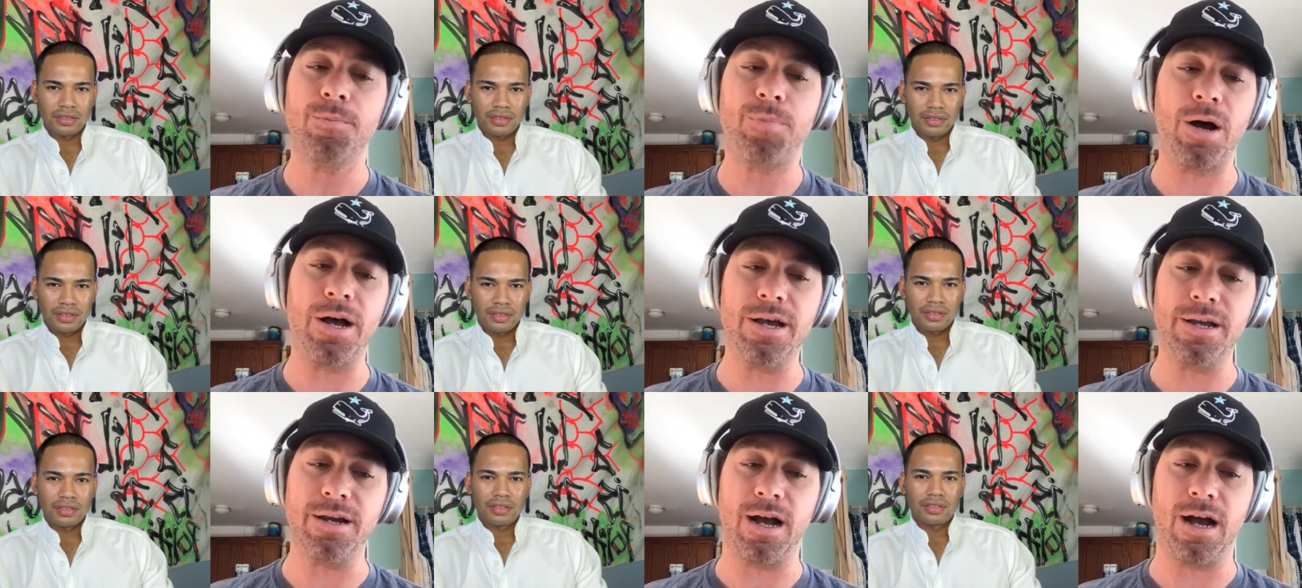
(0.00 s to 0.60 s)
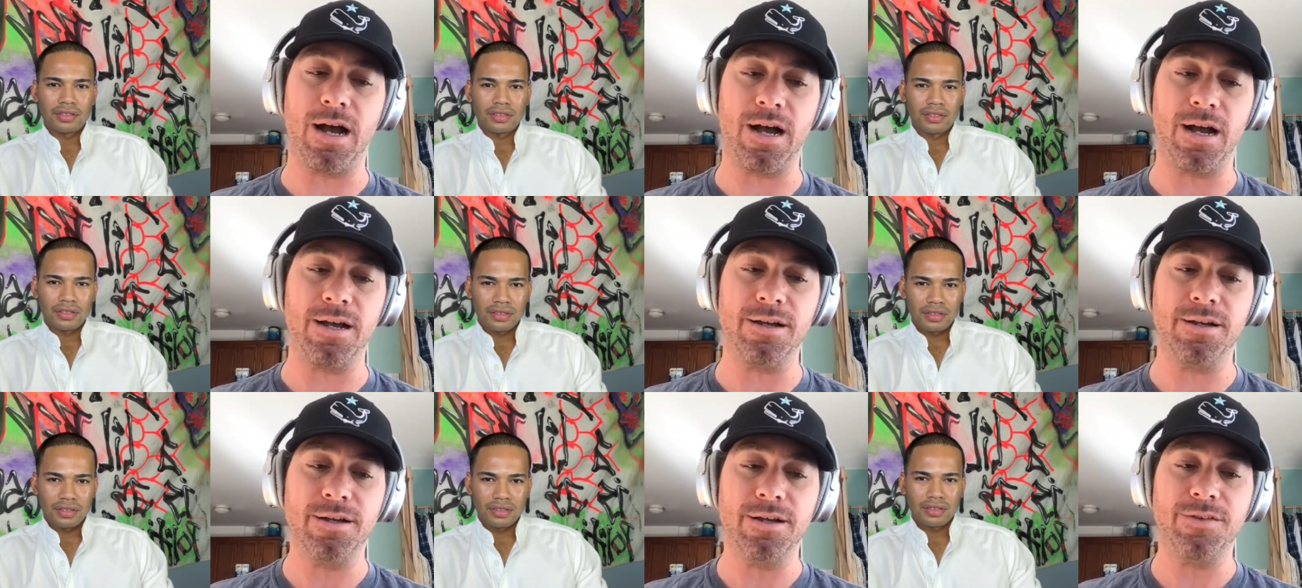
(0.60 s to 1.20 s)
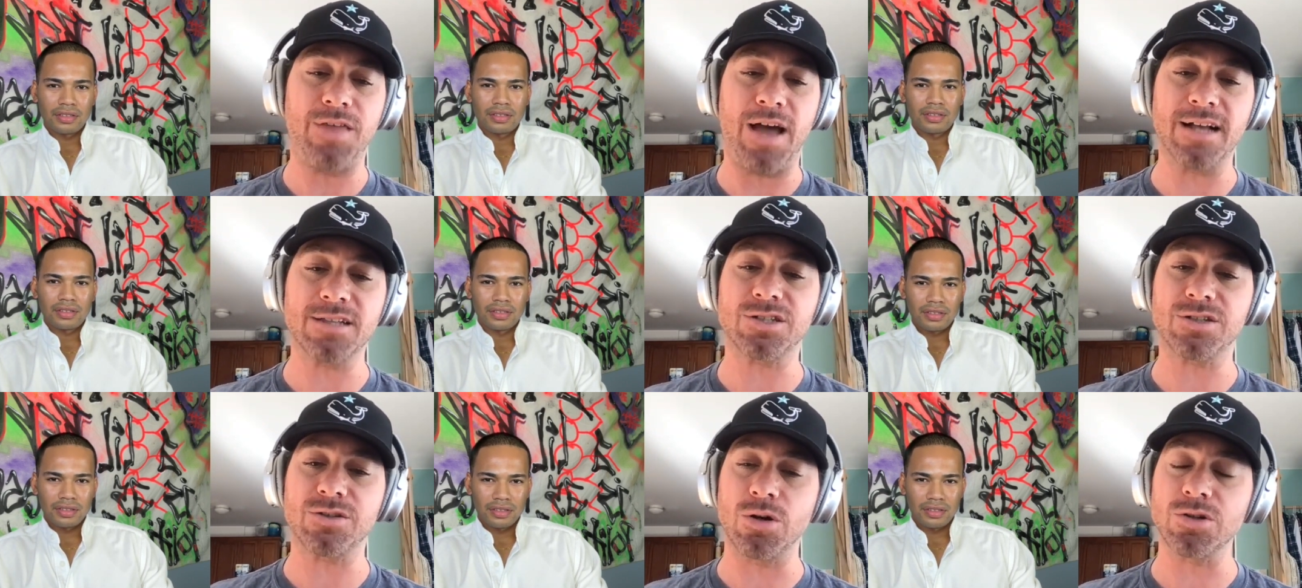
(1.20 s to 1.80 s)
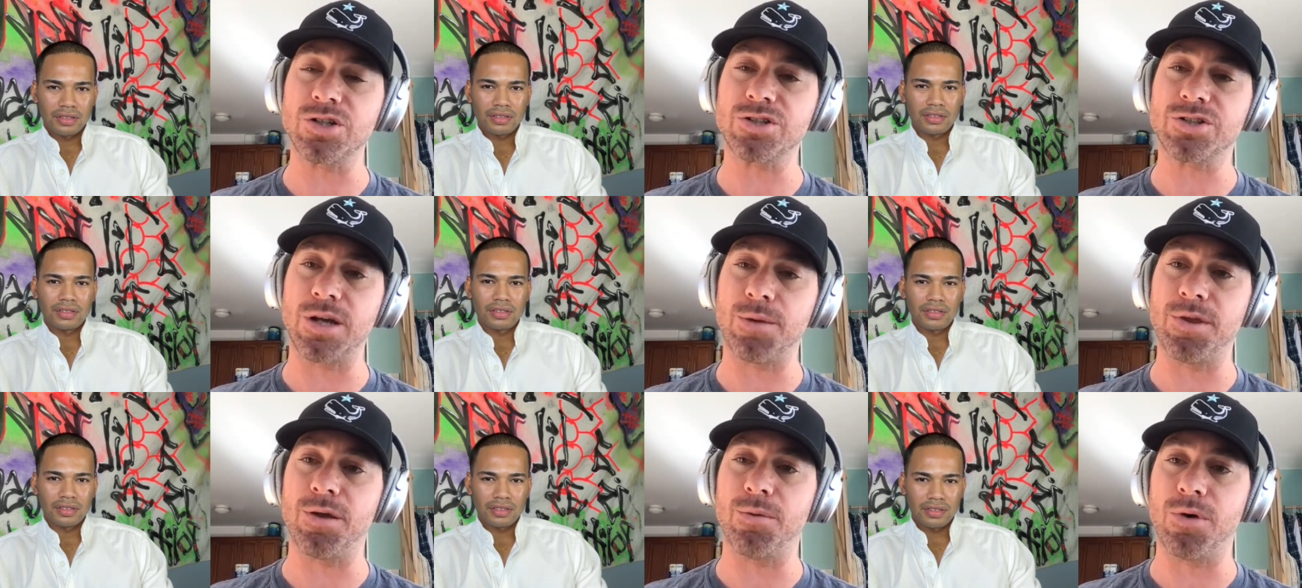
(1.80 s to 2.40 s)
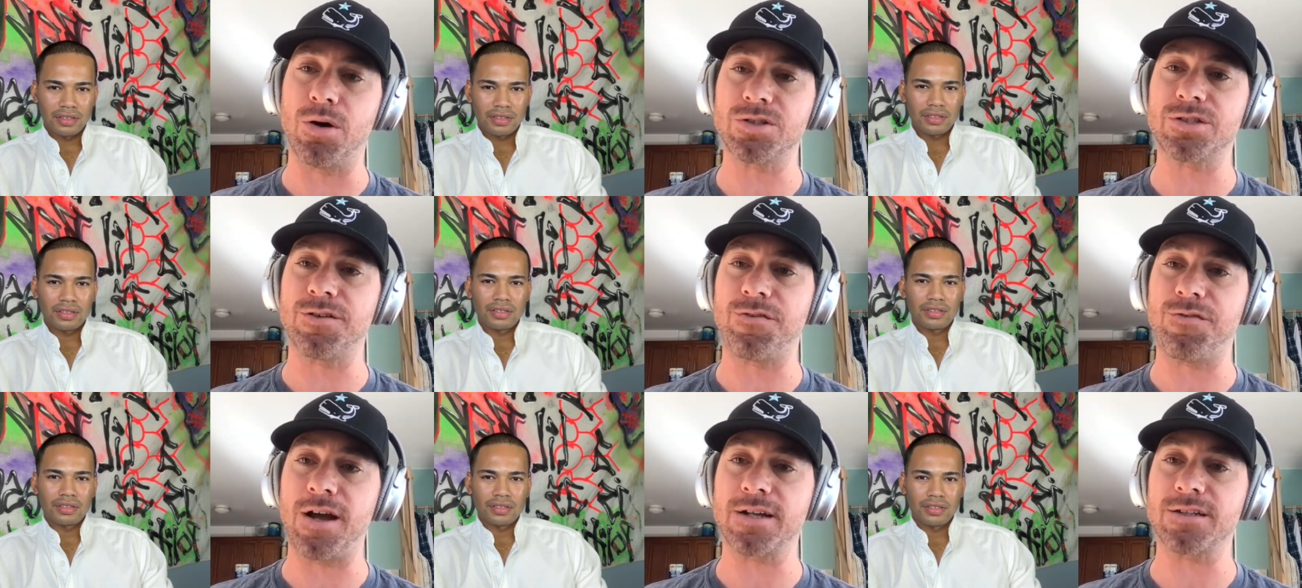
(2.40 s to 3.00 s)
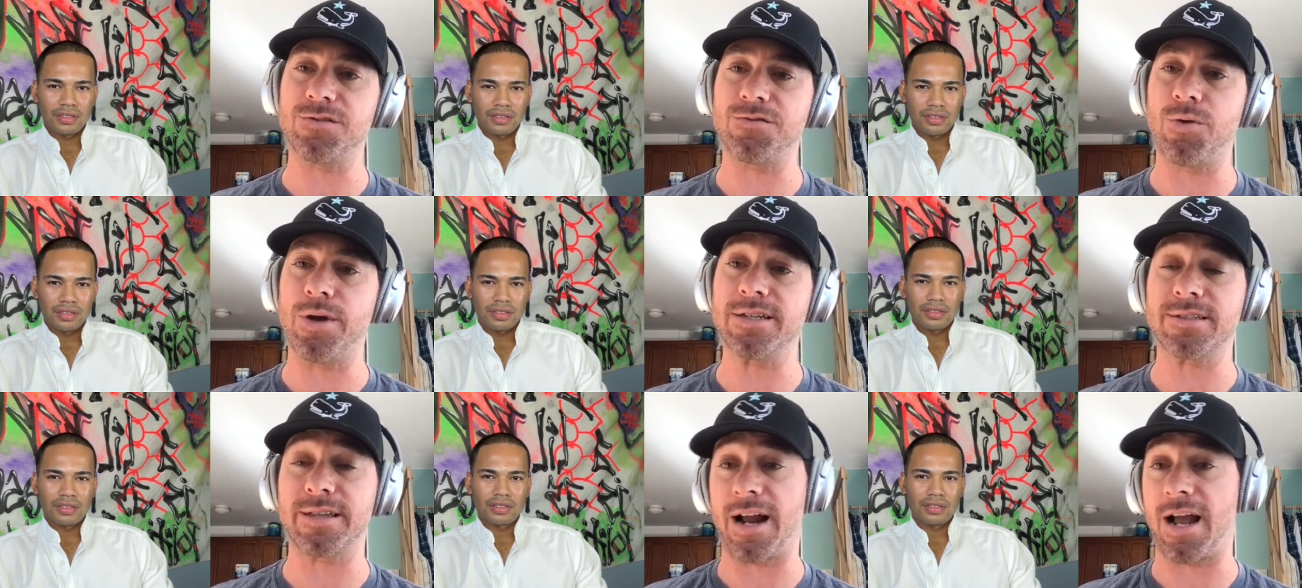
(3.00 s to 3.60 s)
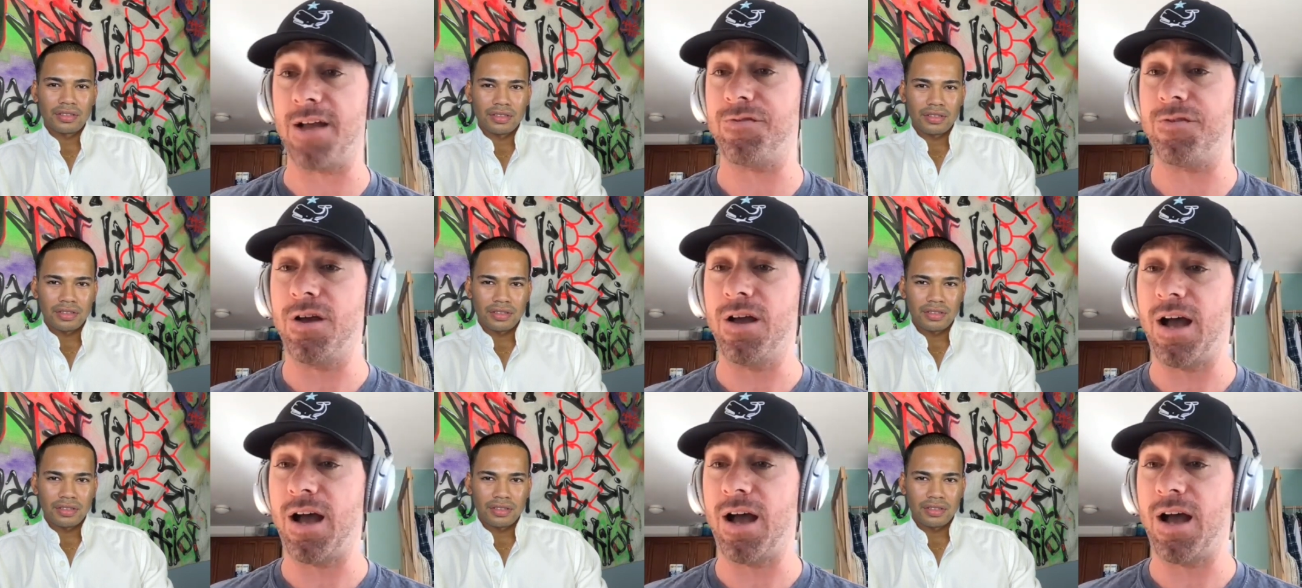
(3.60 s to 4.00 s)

Speaker 1: But uh, that's those are some of the most effective ways that I've